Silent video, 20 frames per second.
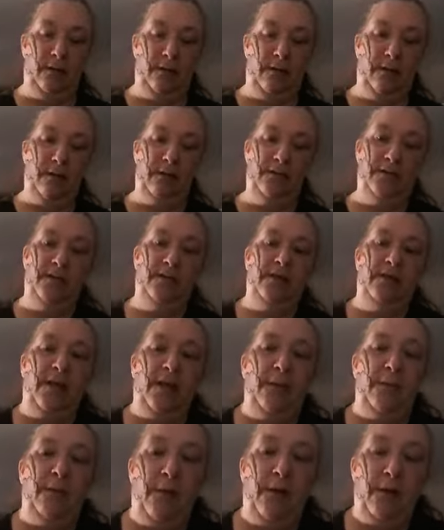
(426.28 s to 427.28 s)
there's a
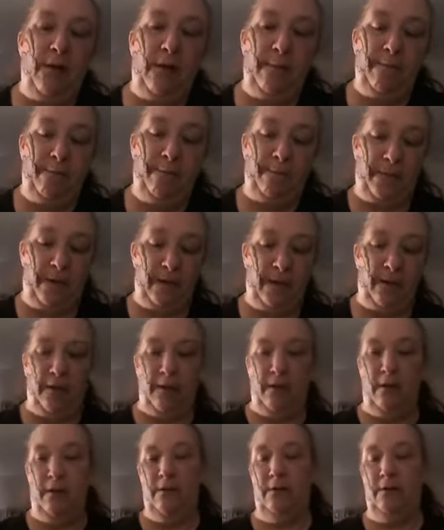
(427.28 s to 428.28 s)
seam line.
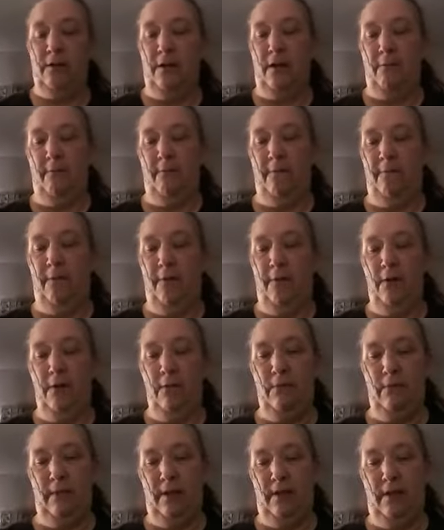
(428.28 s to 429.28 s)
So I'm
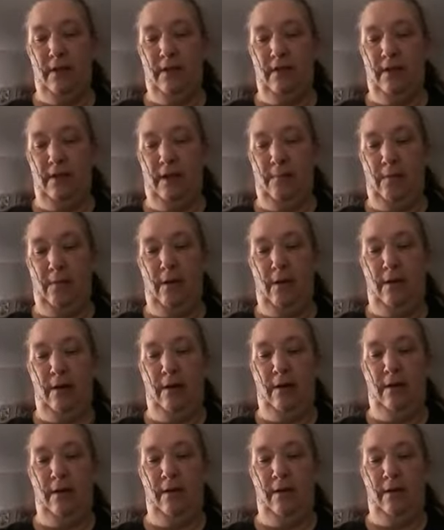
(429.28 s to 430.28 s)
following the seam
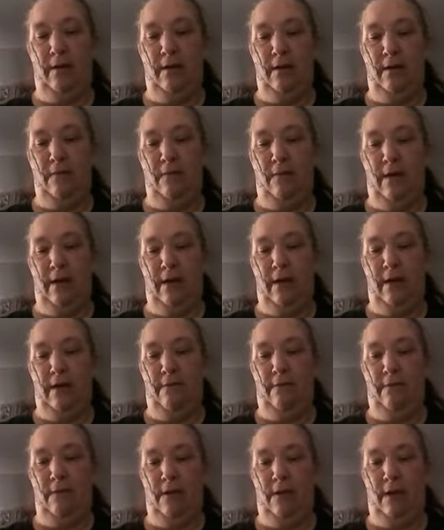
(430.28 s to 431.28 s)
line. And that way,
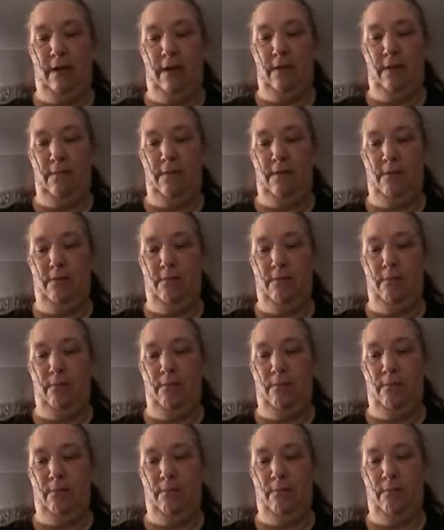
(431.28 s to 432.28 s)
if you happen to
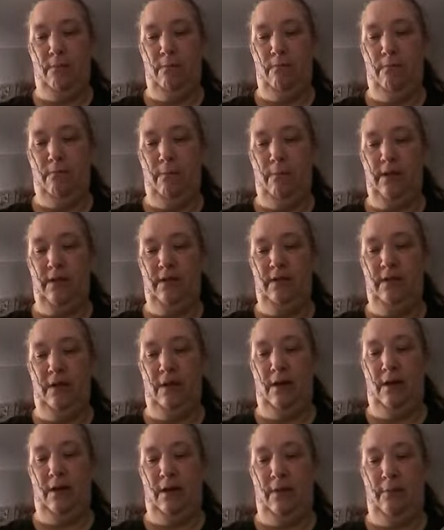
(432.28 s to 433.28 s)
mess
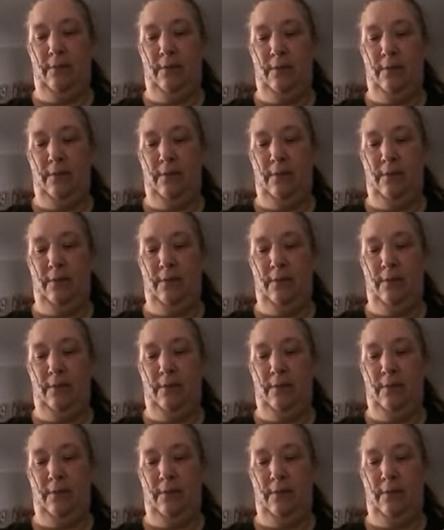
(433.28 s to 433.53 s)
up,